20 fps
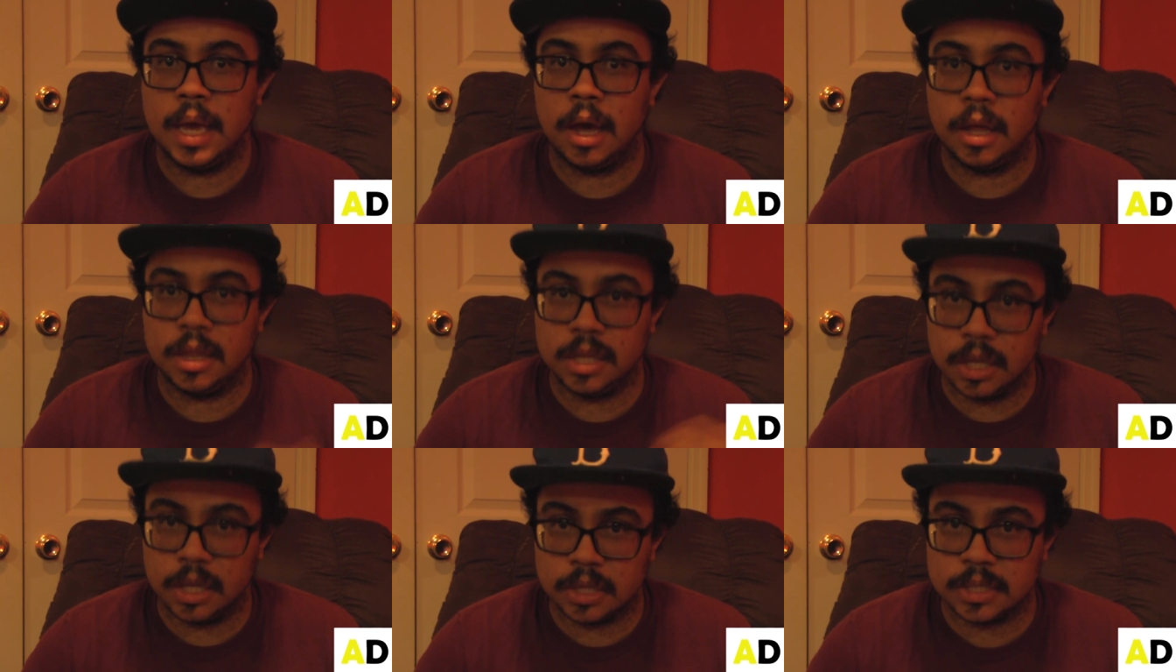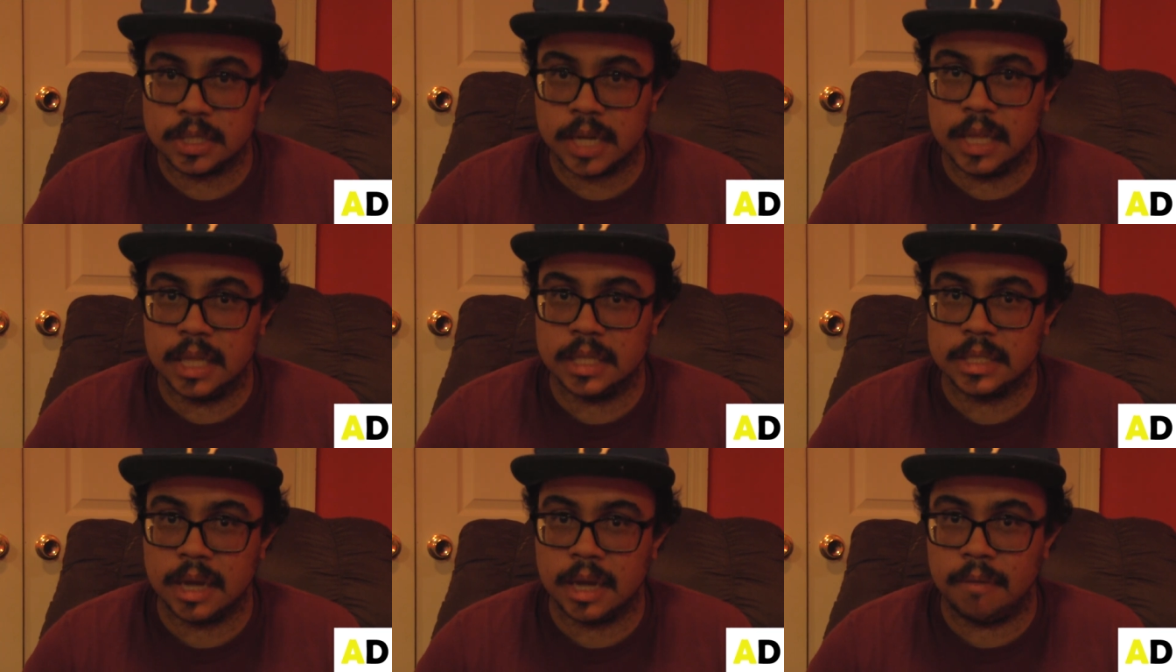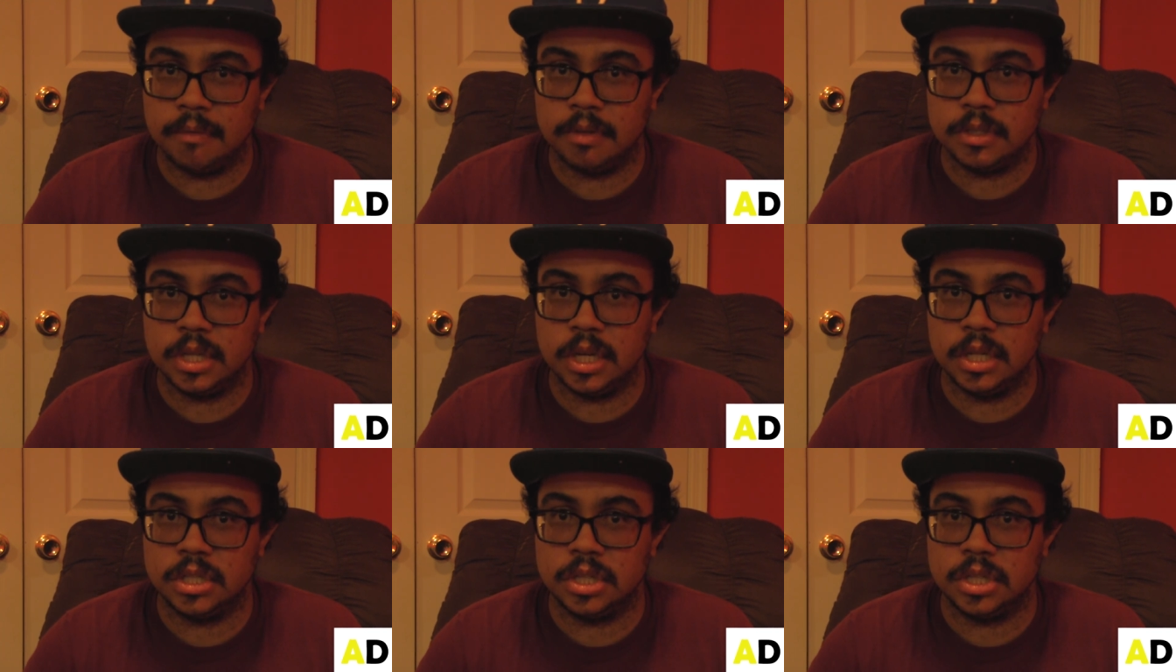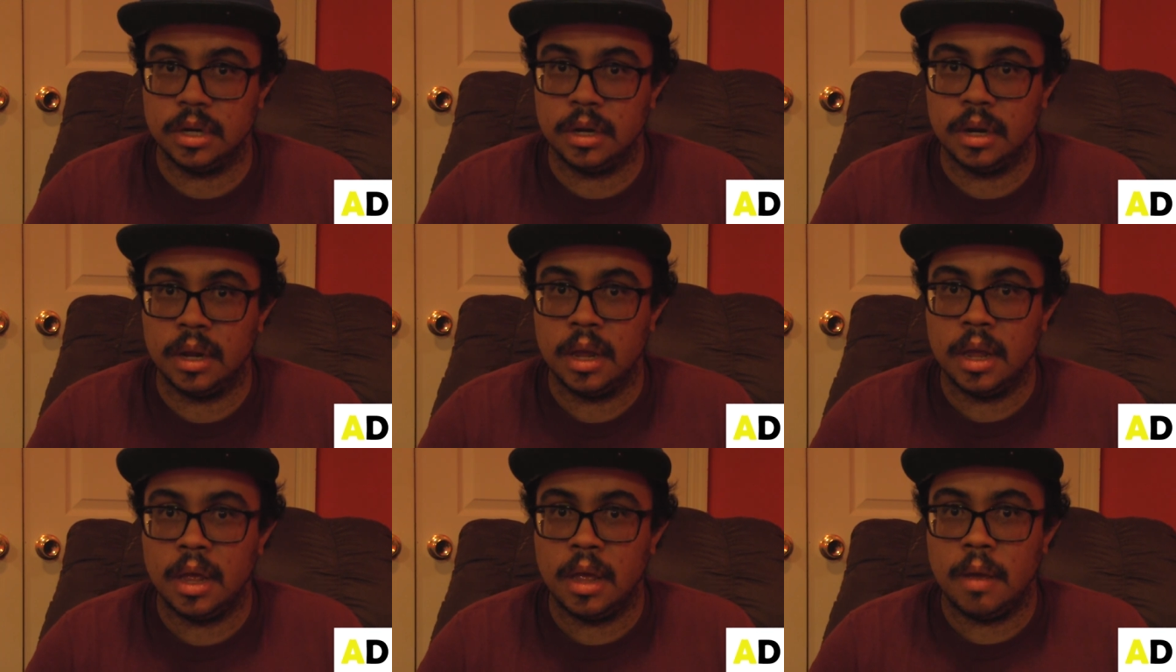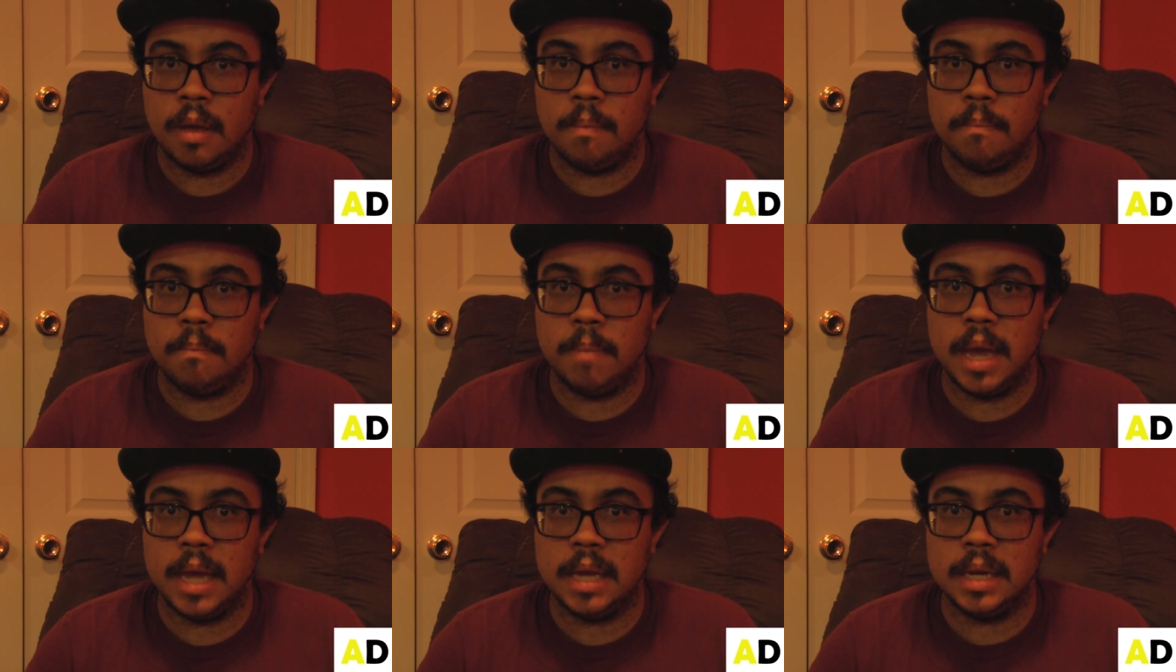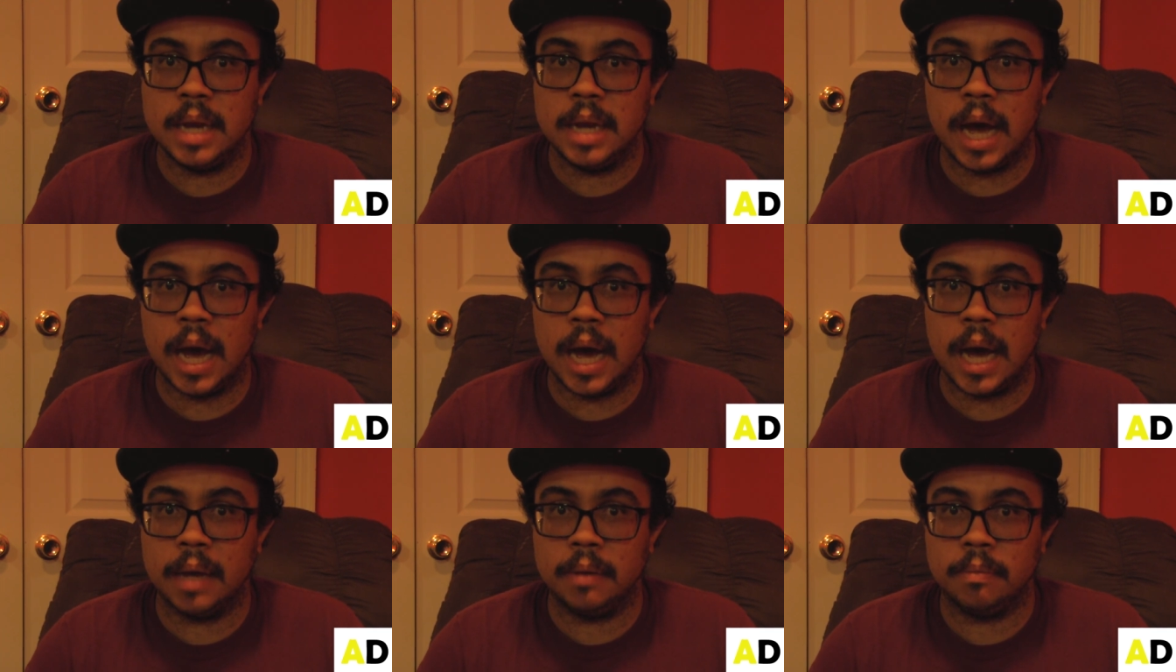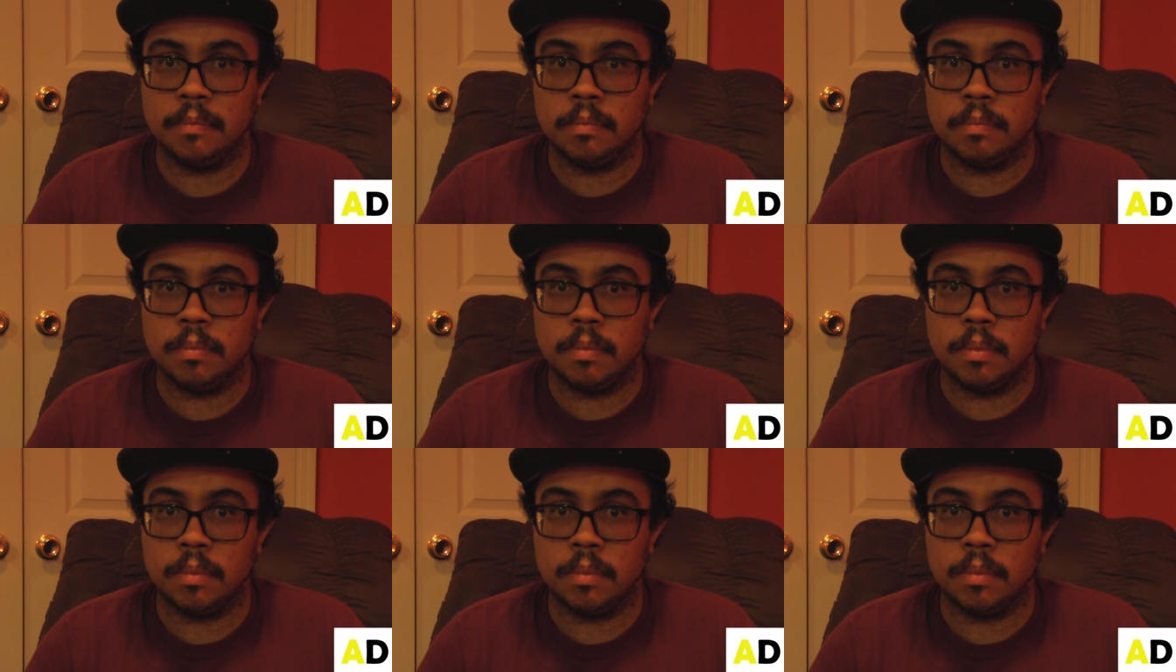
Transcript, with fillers: on the other side of this conversation may not